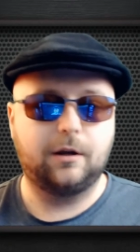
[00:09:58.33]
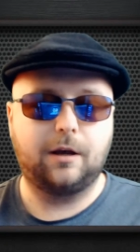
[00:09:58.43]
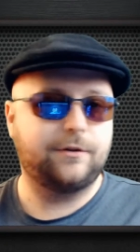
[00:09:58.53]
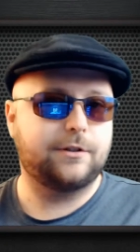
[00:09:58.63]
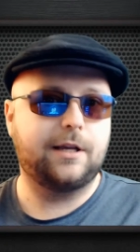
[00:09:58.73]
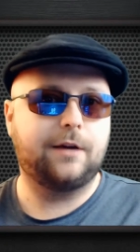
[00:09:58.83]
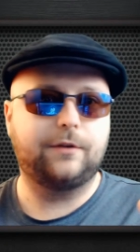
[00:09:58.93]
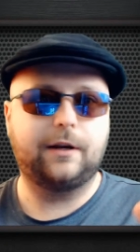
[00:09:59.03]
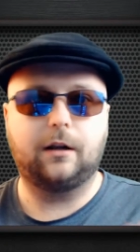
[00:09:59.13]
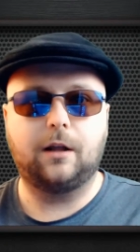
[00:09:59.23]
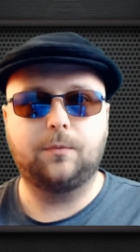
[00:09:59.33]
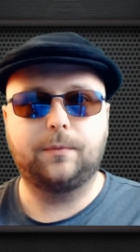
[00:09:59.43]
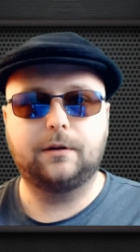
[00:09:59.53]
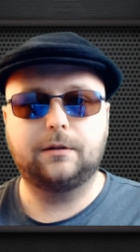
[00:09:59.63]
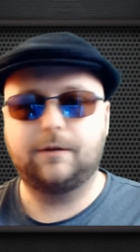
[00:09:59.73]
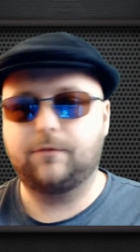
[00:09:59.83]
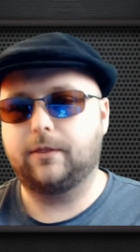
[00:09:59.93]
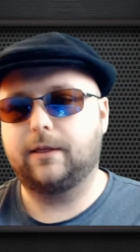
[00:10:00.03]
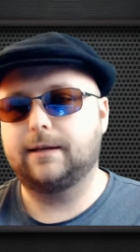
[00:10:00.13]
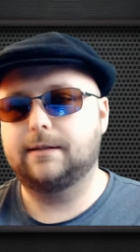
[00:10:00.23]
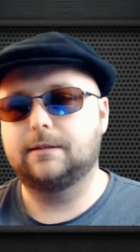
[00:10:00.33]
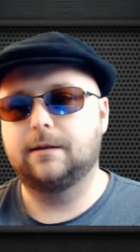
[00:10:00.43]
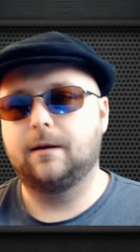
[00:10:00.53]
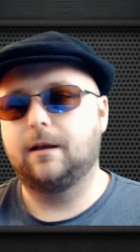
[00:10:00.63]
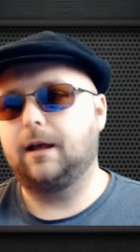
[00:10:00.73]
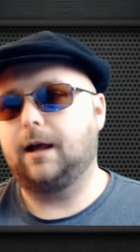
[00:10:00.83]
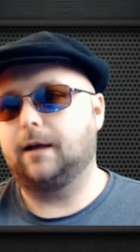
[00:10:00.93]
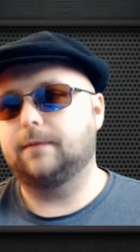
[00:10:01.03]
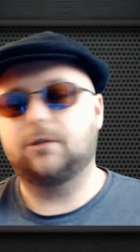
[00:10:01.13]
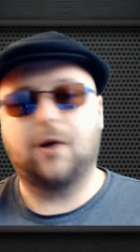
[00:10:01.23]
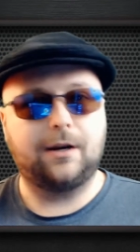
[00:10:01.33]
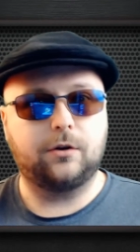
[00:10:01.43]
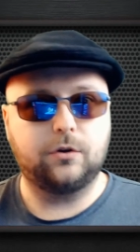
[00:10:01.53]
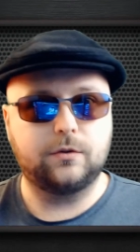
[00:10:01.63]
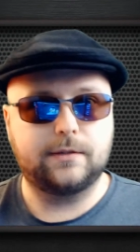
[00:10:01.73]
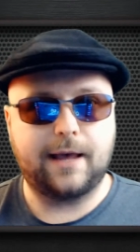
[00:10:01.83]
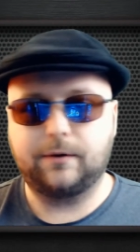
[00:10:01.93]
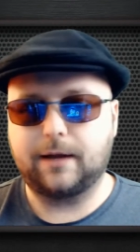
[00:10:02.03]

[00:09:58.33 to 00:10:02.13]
of yourself and it'll open different things. So I don't use that one.